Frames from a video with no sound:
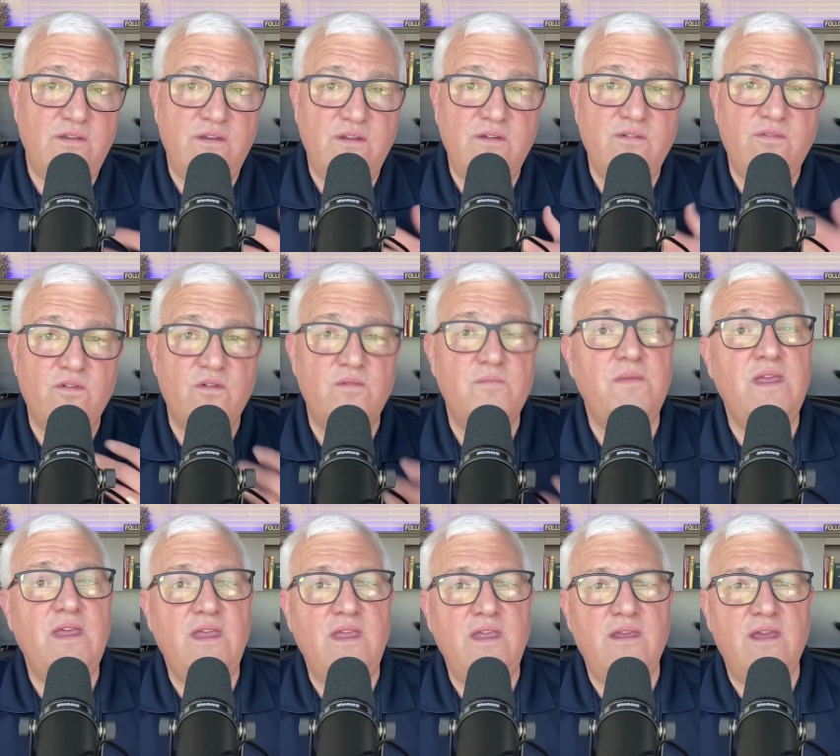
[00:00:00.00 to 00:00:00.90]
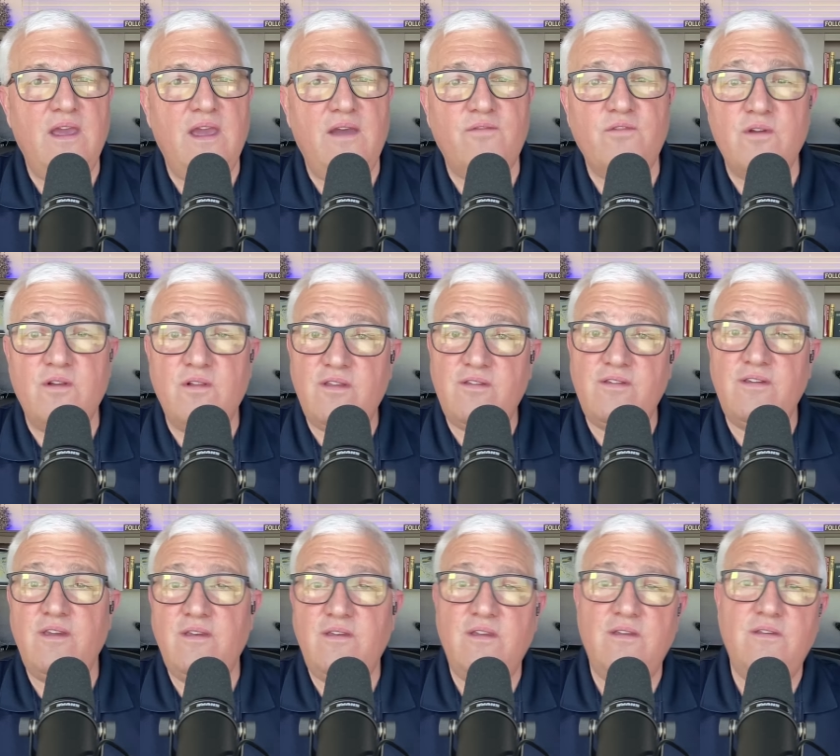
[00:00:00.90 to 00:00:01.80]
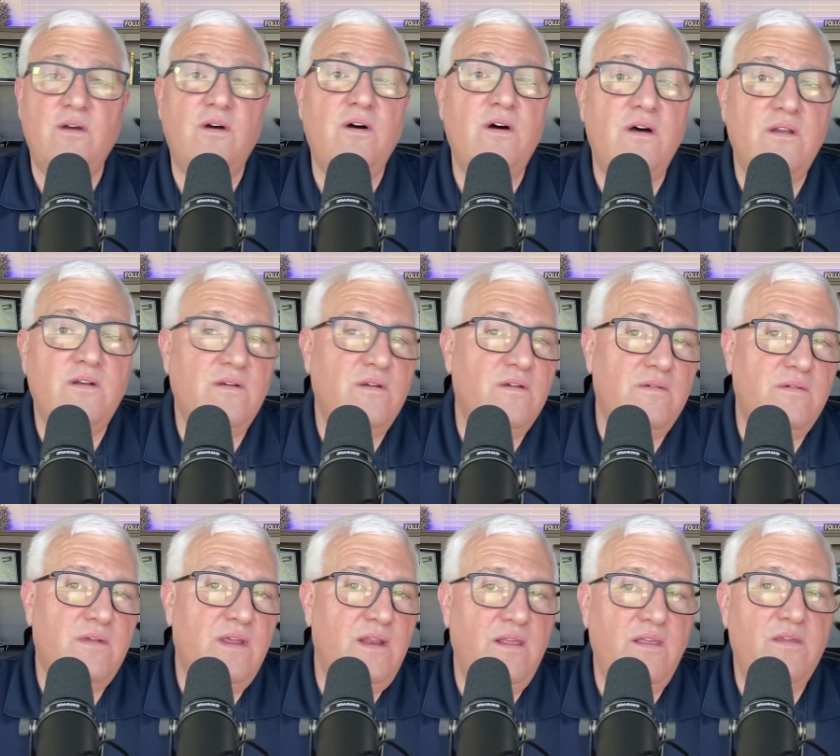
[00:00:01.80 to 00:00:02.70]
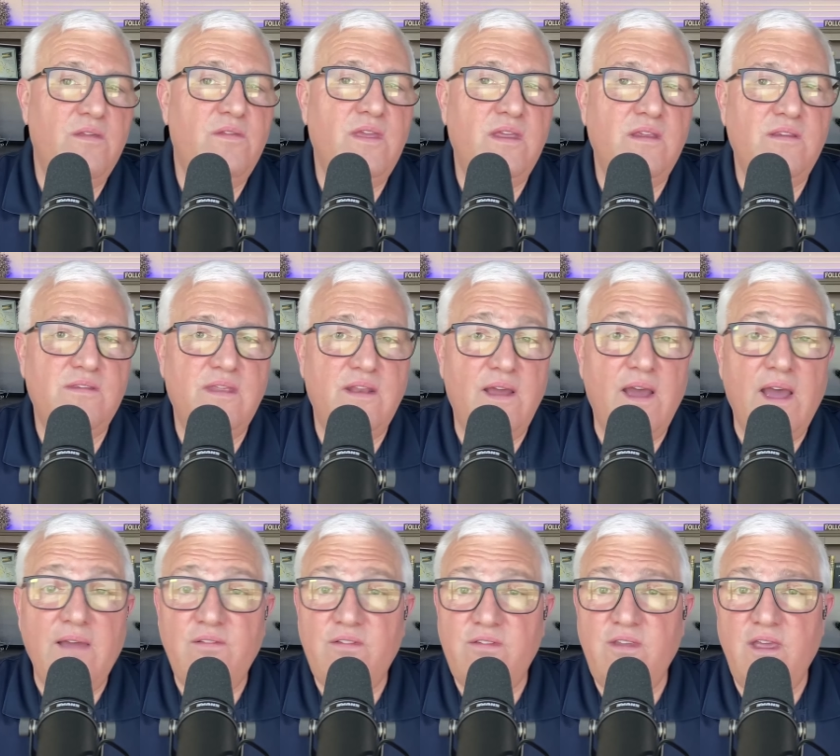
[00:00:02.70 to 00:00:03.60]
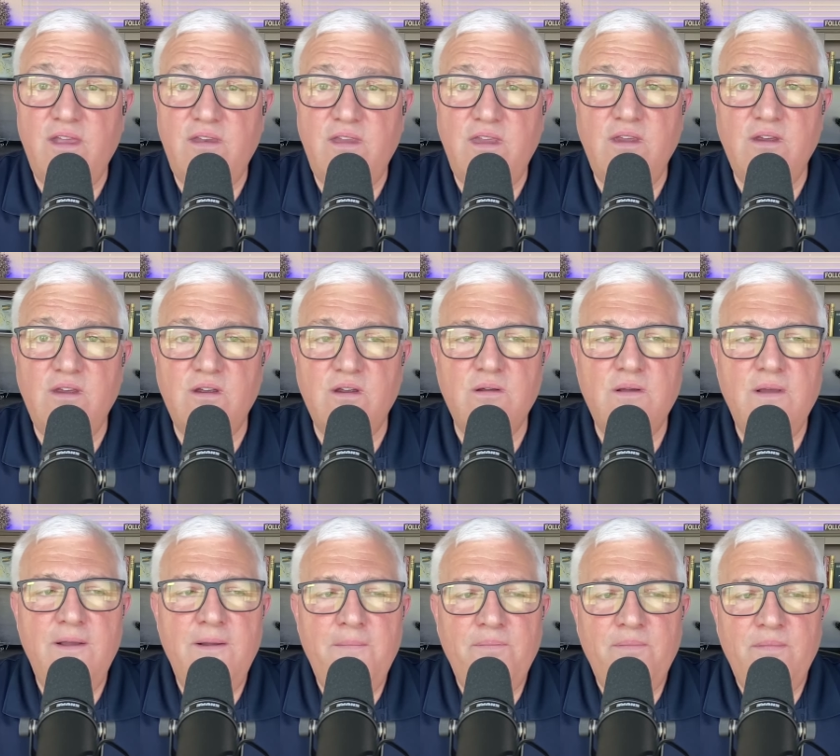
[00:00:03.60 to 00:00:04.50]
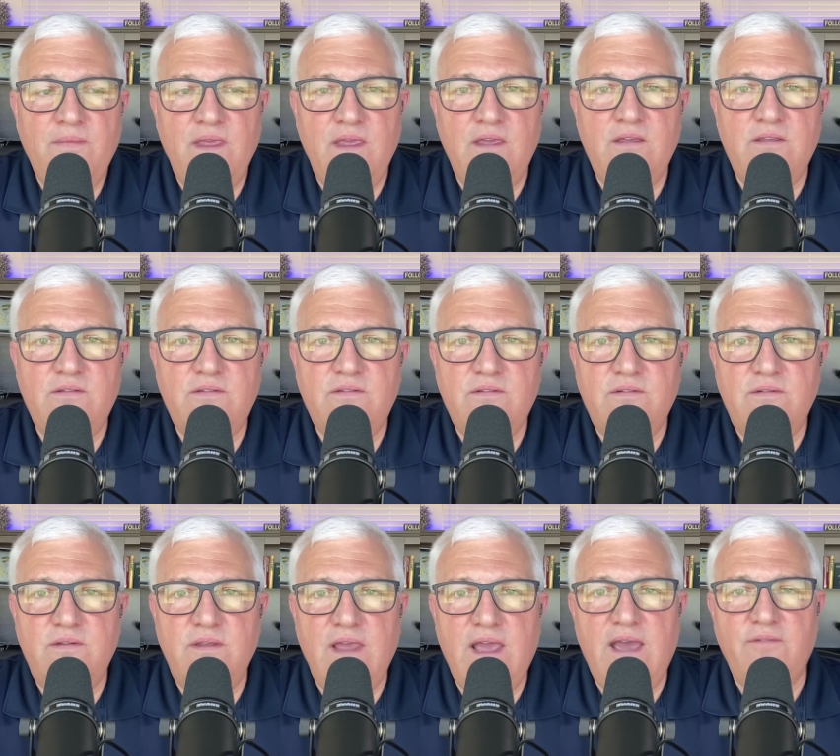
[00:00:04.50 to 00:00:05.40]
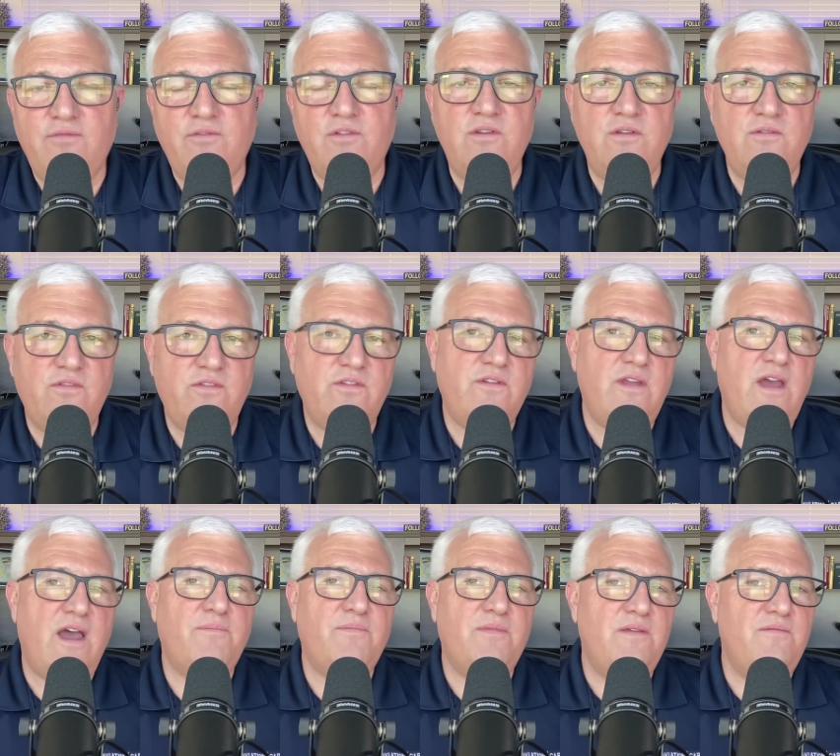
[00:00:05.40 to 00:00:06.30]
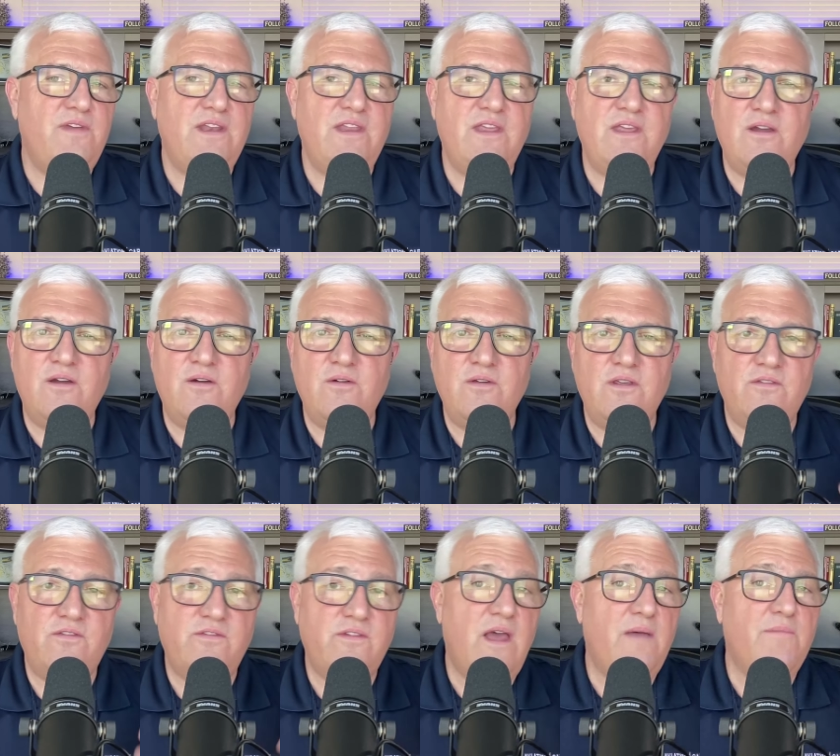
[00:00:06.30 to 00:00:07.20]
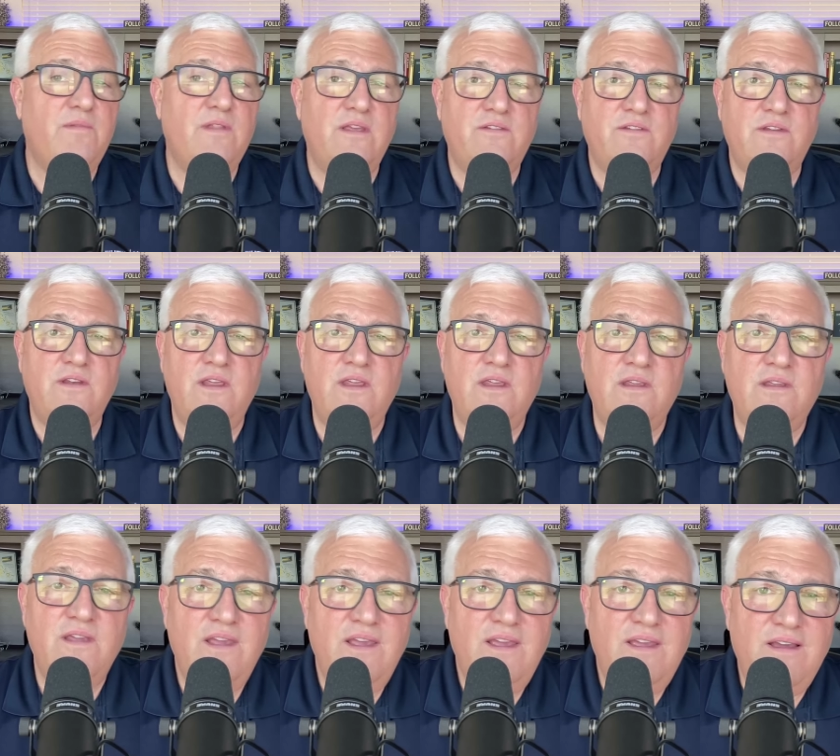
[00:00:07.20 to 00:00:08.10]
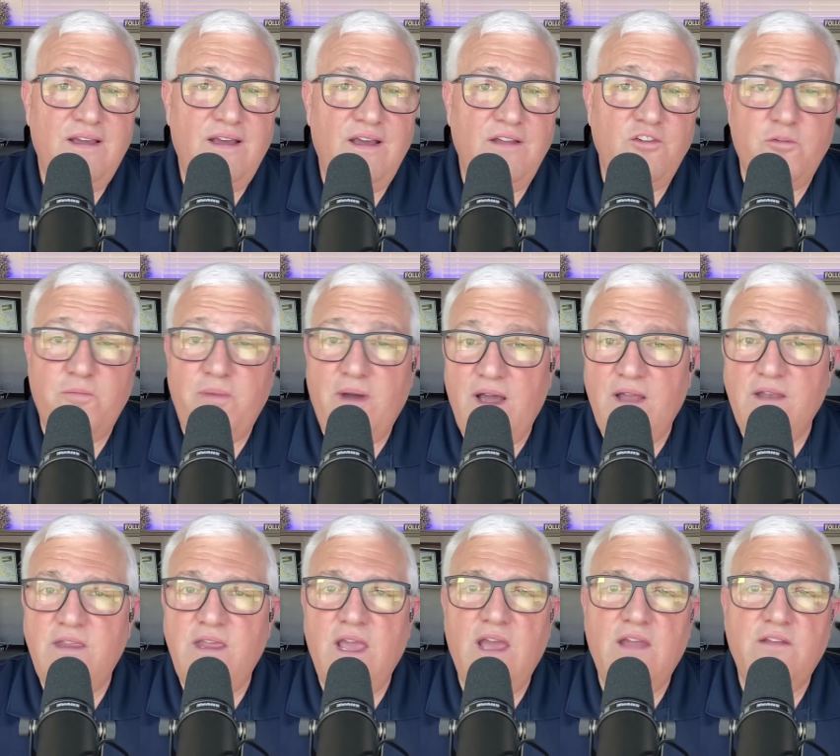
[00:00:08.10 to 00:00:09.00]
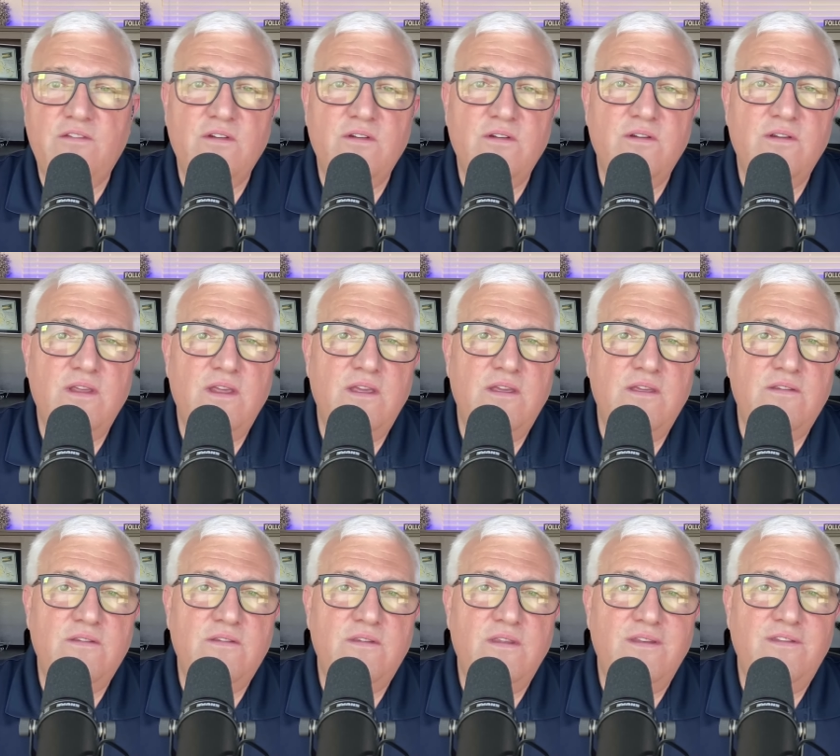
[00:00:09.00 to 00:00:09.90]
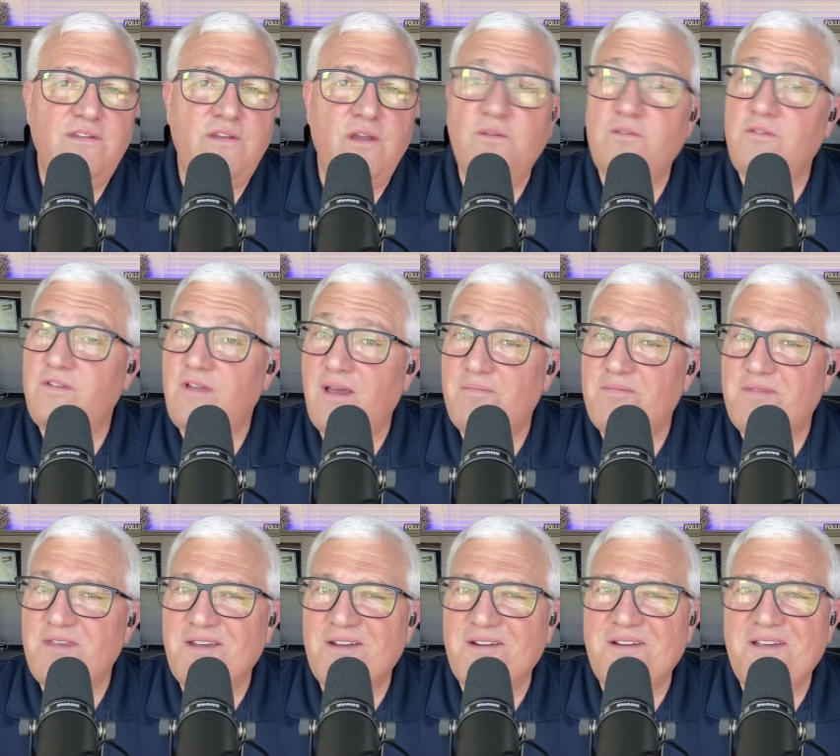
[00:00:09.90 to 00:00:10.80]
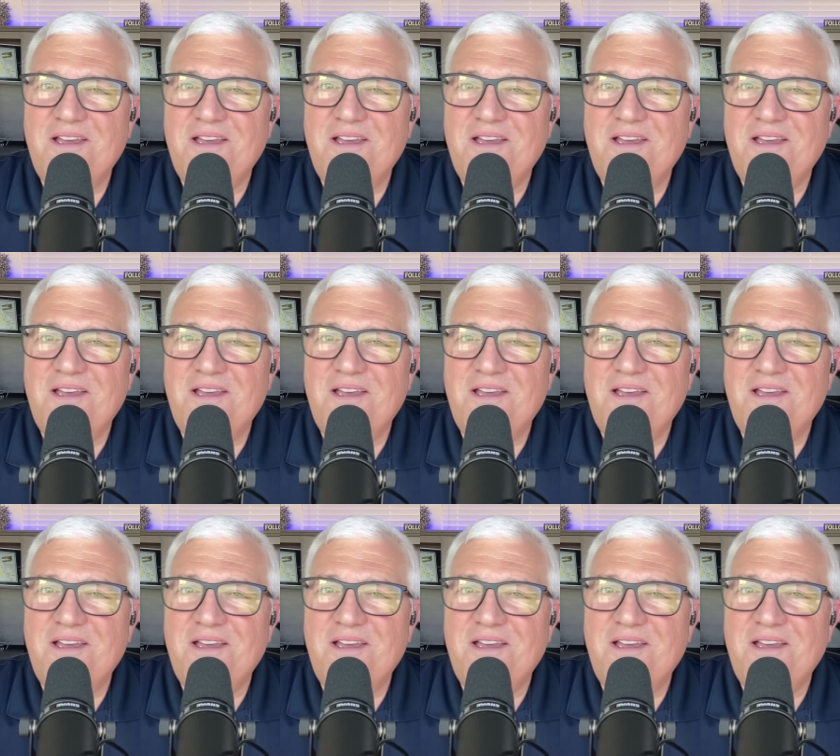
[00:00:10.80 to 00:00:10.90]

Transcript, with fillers: do for me after listening to Dawn or any of the things that I've said here is, after you've stopped the video, you've stopped listening on your podcatcher, is don't stop there.